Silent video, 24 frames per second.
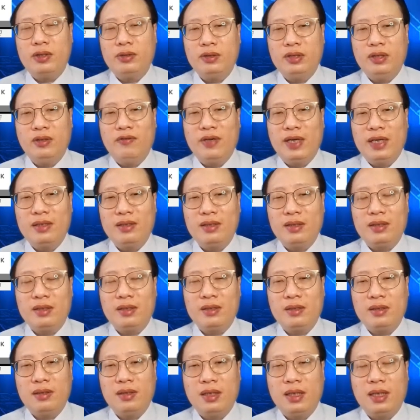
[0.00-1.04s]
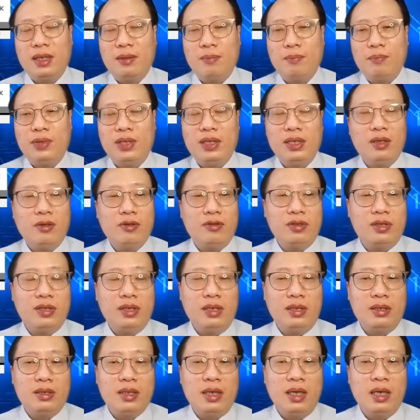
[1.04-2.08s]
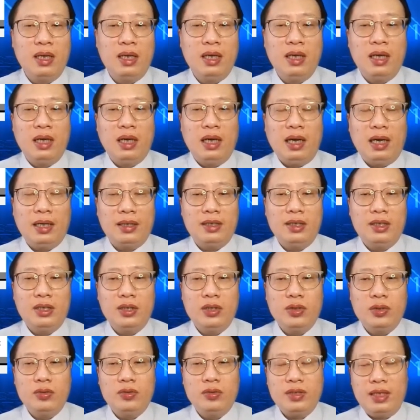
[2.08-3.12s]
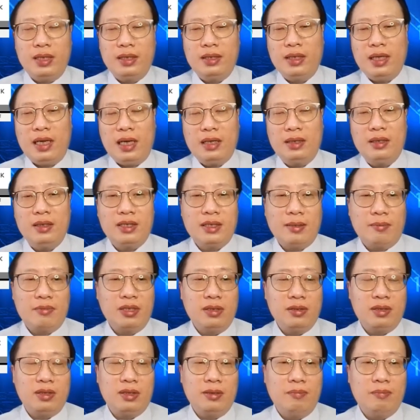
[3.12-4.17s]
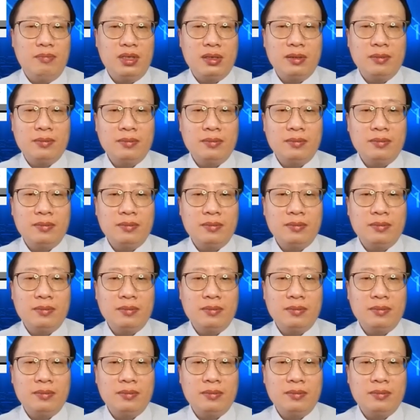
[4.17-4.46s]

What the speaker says: devices like PLCs, RTUs, and other subsystems.